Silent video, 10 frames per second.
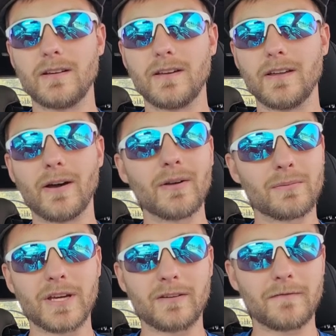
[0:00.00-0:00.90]
And I was
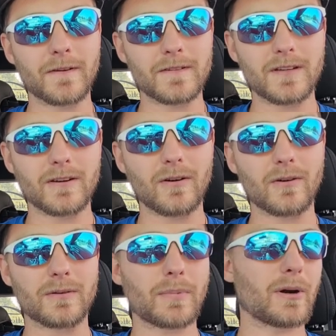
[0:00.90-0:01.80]
making
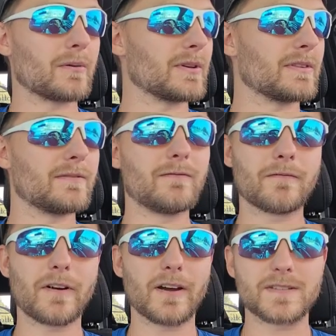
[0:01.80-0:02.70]
$15 probably
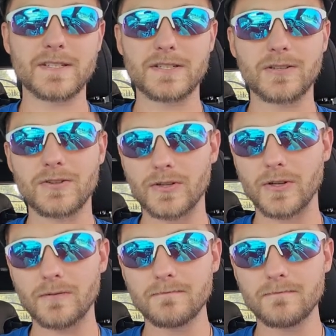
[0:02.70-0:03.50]
5-6 years ago.